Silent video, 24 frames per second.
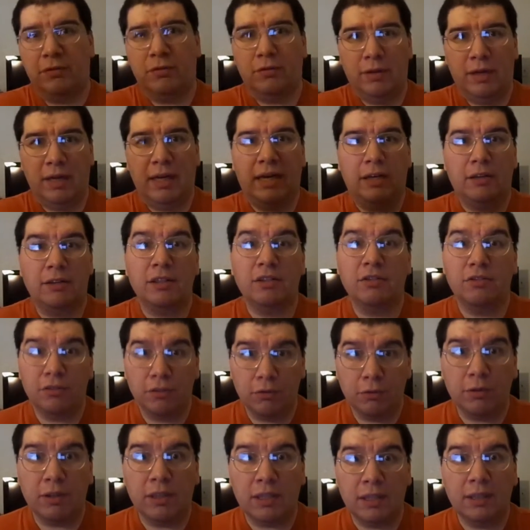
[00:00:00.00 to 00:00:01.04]
So Howdy
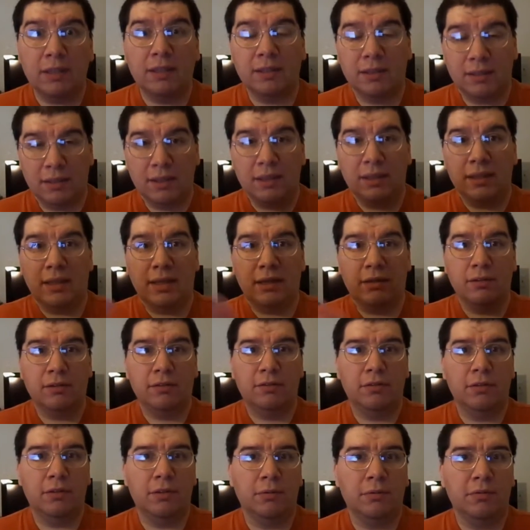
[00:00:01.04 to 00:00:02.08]
Doody. Yeah, Howdy
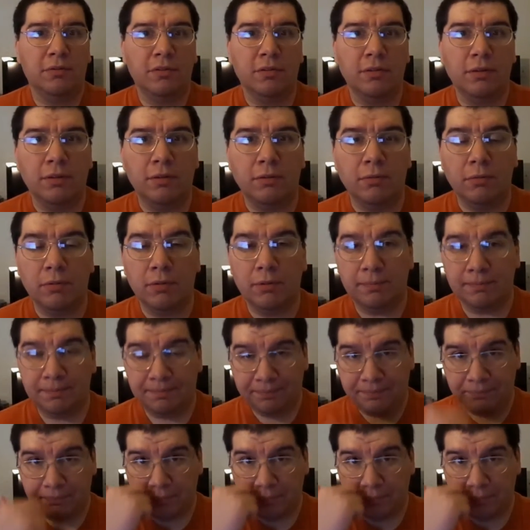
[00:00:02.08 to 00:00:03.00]
Doody was another one.